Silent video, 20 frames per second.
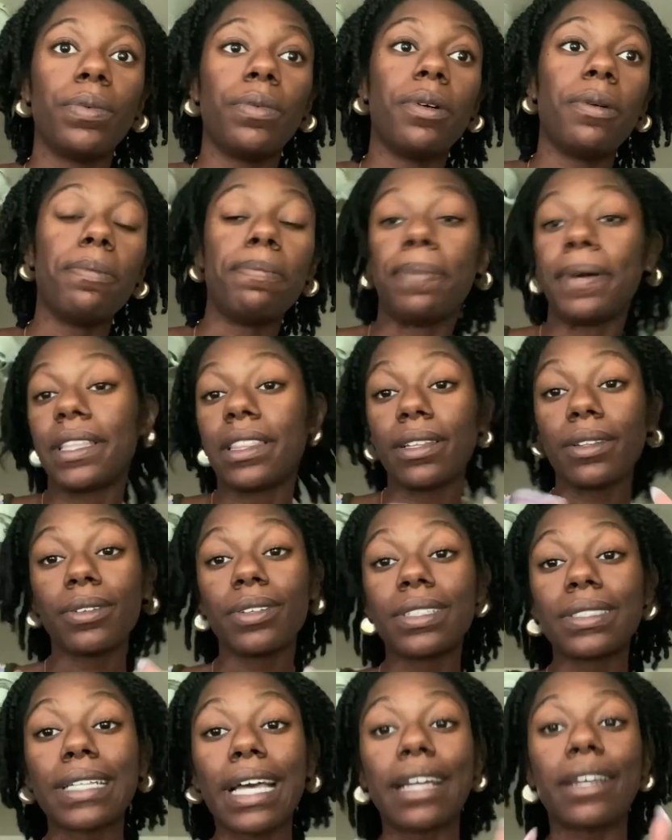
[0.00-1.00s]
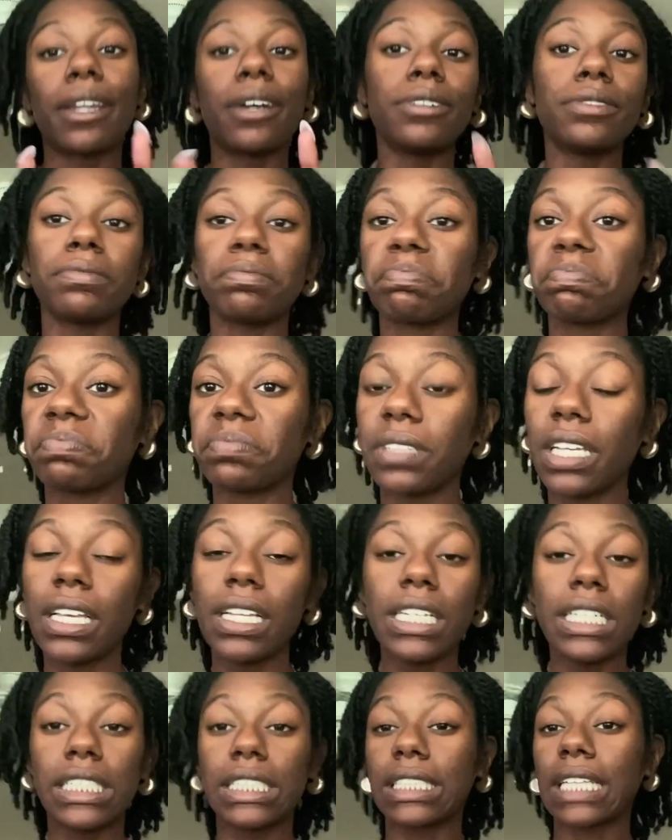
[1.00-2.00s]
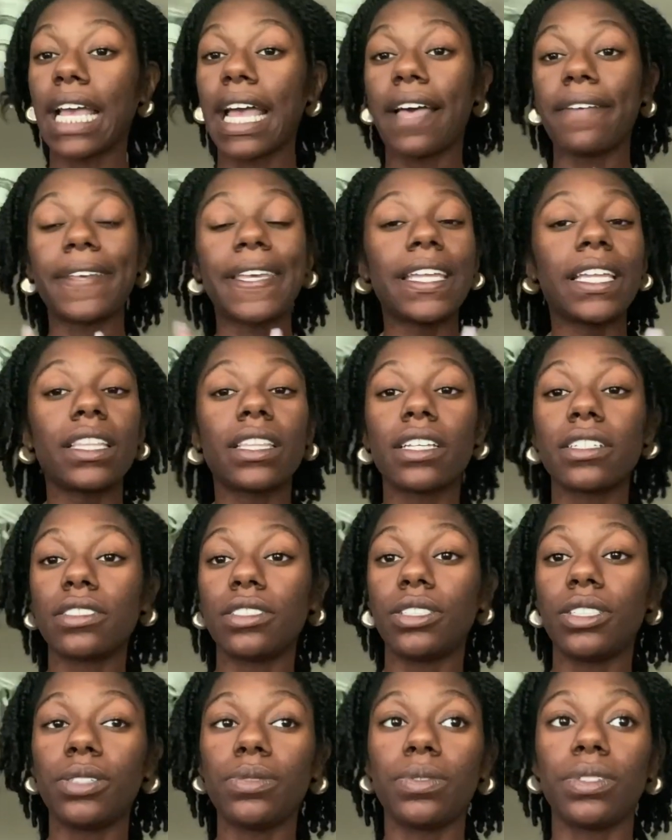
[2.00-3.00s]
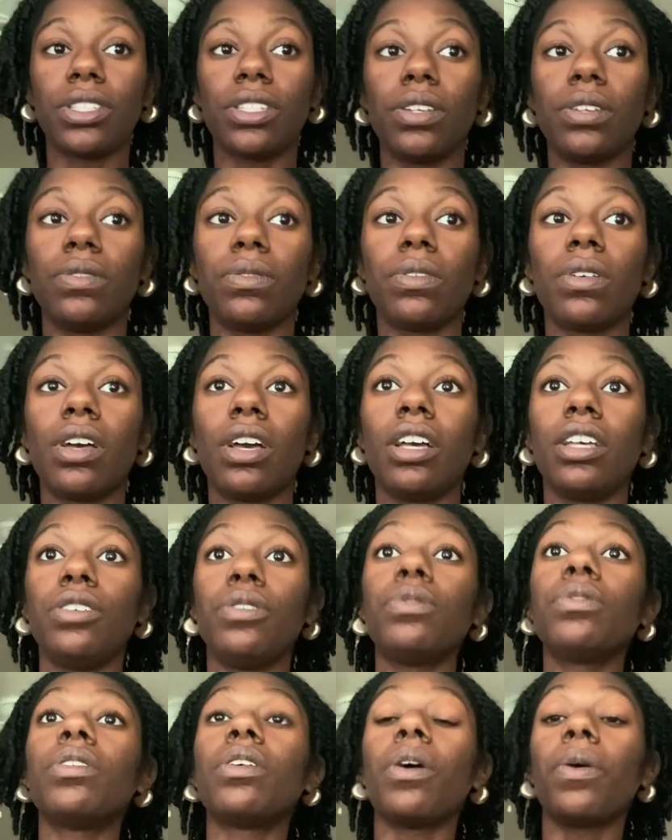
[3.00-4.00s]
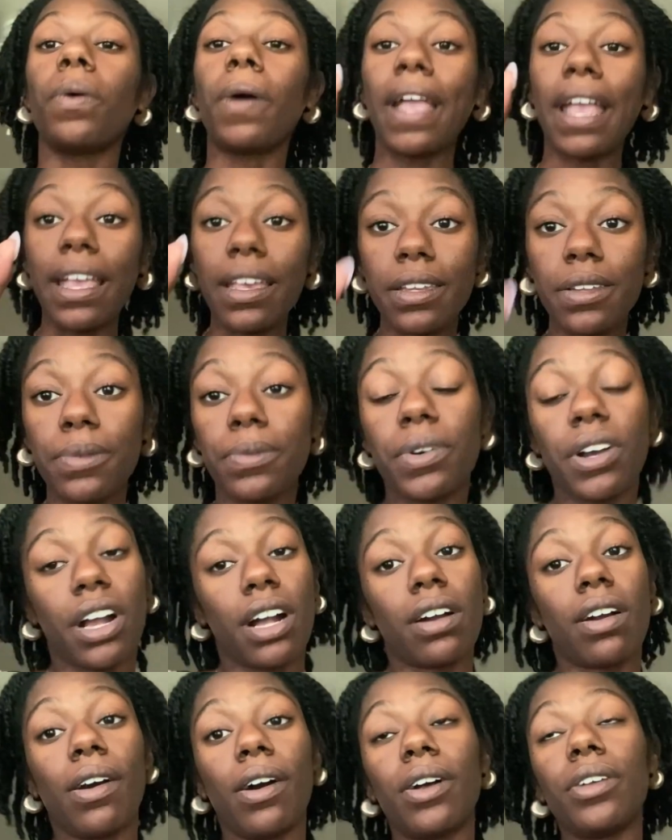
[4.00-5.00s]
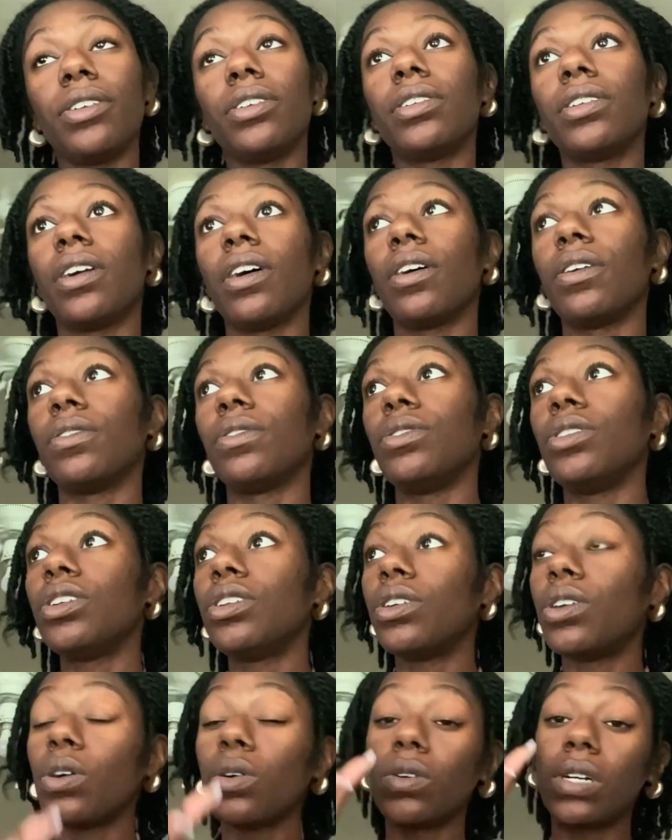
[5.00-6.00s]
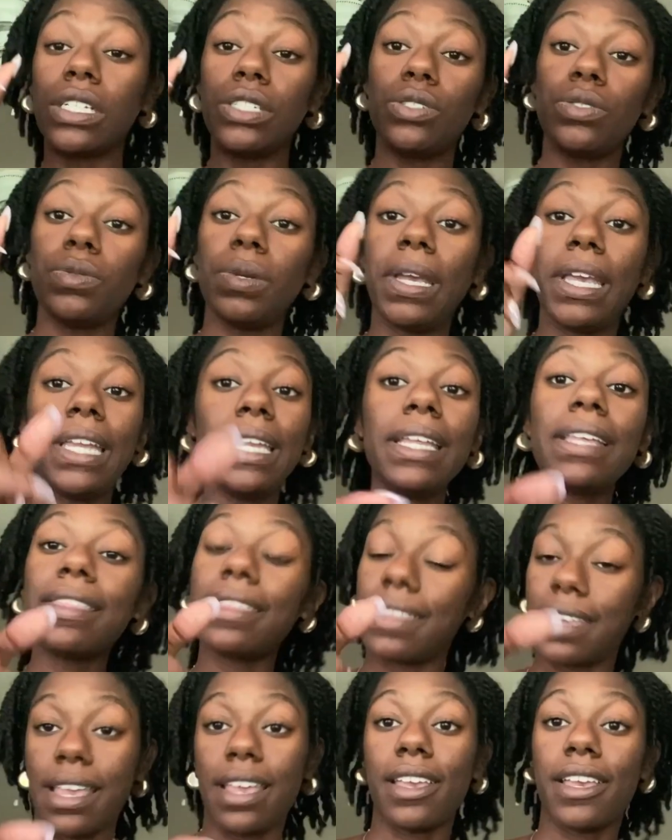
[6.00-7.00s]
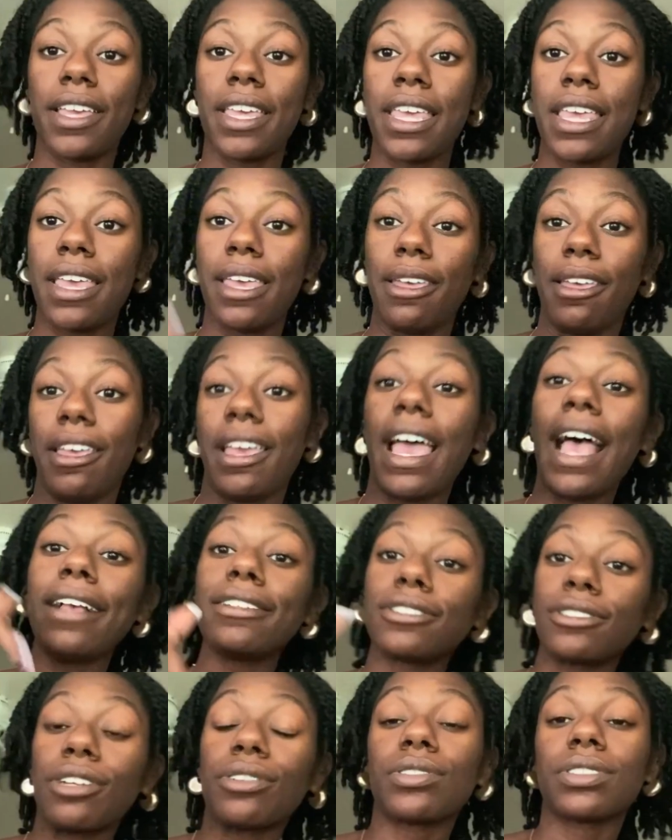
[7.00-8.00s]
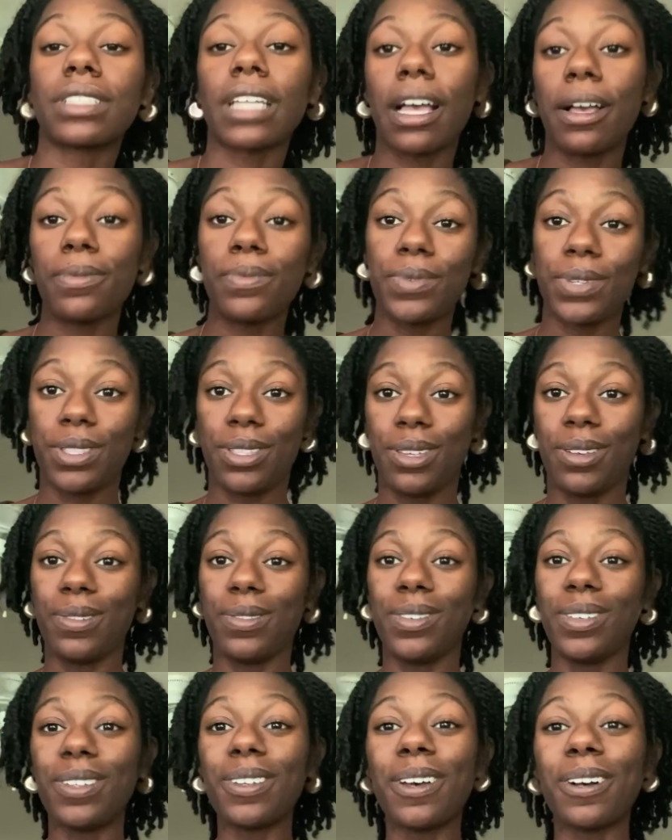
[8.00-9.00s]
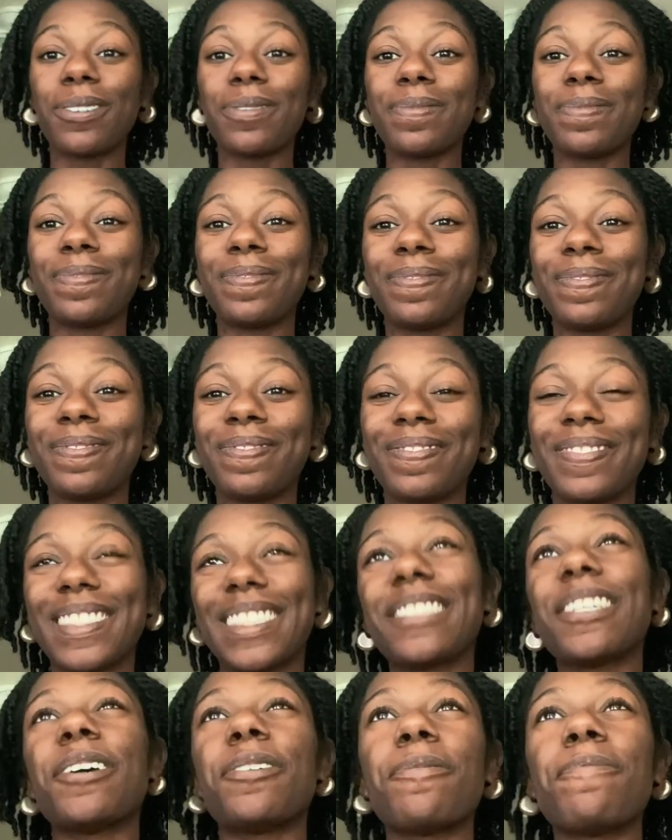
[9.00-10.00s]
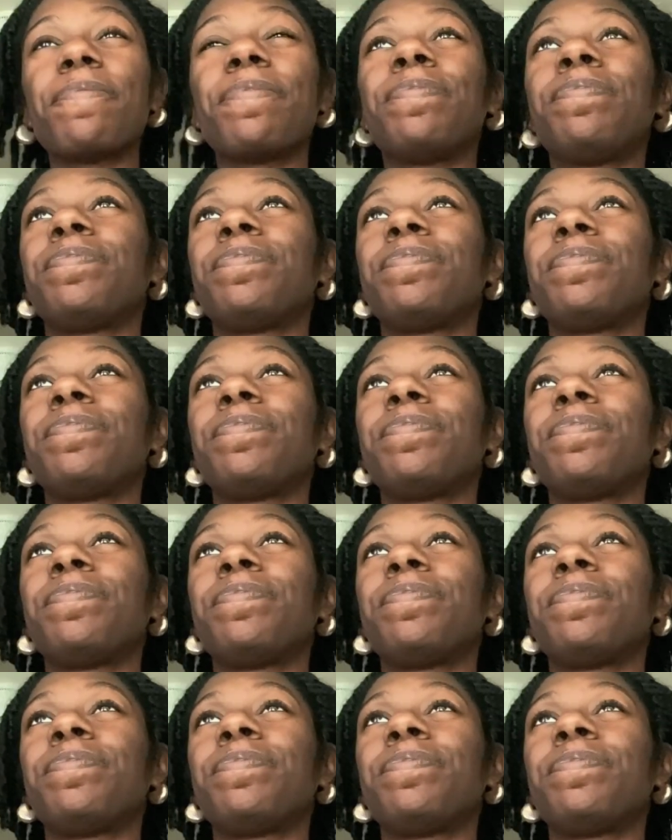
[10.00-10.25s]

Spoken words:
But the Lord is like, no, it doesn't have anything to do with you. You can go anywhere I call you to go. You can go and do anything as long as I'm with you, So